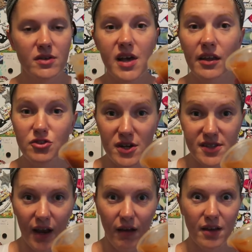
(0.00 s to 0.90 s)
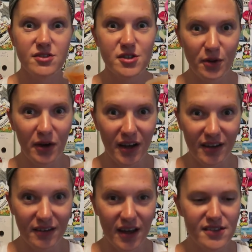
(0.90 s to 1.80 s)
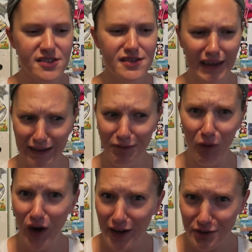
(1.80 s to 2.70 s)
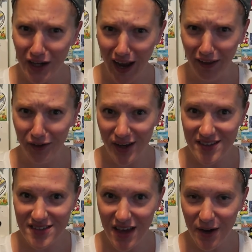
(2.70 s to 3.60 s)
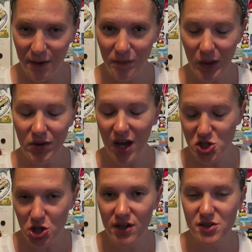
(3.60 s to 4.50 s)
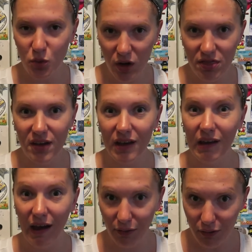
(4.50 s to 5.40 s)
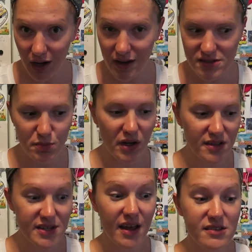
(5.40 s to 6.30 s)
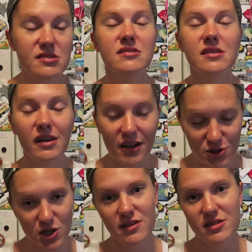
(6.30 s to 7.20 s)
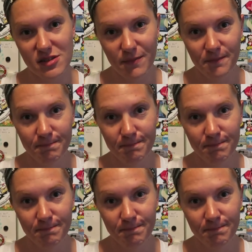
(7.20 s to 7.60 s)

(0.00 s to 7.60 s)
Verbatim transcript: salad dressing. It's so good. It's like 400 calories, though. I'm not sure it's worth the calories, but it tastes delicious.